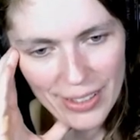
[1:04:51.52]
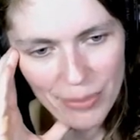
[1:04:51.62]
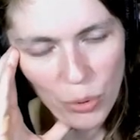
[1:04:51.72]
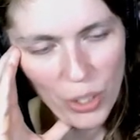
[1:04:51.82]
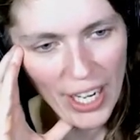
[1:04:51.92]

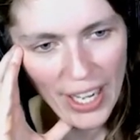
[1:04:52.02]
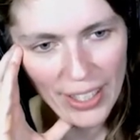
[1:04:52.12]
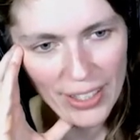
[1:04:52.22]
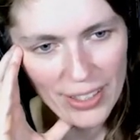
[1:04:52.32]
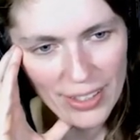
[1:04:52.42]
Poor guy.
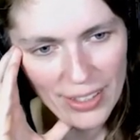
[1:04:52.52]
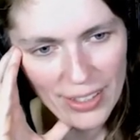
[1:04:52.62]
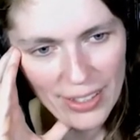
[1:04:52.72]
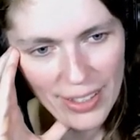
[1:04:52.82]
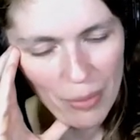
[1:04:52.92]

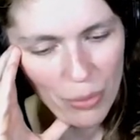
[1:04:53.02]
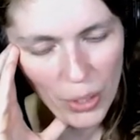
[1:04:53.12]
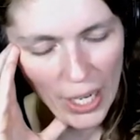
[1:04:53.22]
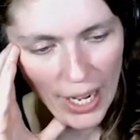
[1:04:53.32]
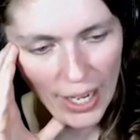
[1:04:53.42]
That poor
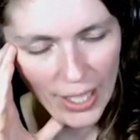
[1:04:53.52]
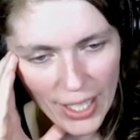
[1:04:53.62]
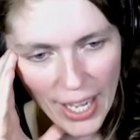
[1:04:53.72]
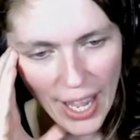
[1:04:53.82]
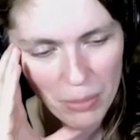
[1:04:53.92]
guy.
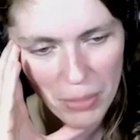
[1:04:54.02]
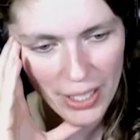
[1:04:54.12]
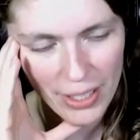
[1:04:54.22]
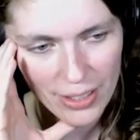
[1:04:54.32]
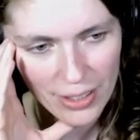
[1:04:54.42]
had
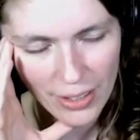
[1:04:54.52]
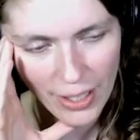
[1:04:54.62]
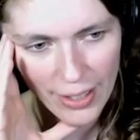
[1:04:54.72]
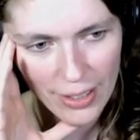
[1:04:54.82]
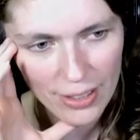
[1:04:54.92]
me,
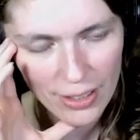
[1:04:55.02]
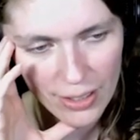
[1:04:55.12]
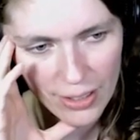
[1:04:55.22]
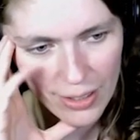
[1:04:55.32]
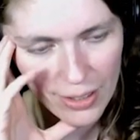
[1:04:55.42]
like,
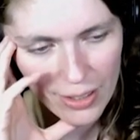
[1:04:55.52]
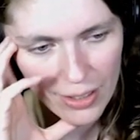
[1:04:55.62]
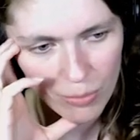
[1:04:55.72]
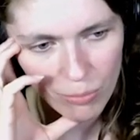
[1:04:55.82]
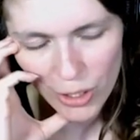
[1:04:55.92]

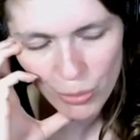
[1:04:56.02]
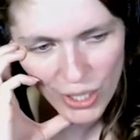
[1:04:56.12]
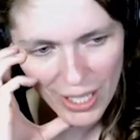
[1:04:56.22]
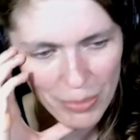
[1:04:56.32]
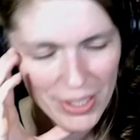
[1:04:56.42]
multiple
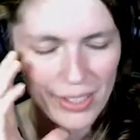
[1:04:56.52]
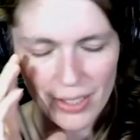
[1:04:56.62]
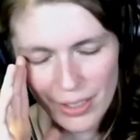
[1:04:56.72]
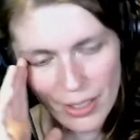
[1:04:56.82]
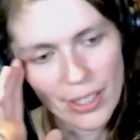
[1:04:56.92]
times.
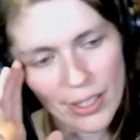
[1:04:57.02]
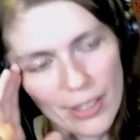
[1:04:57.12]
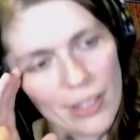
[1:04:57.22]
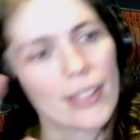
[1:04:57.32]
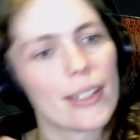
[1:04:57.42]

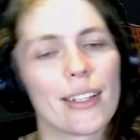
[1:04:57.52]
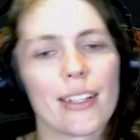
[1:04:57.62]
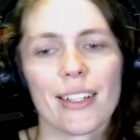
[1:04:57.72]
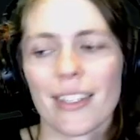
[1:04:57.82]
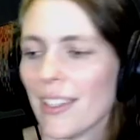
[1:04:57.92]

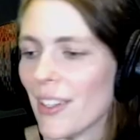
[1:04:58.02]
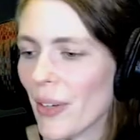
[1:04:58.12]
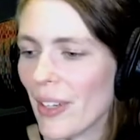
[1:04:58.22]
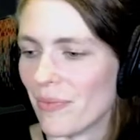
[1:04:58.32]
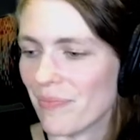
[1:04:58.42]
Oh well.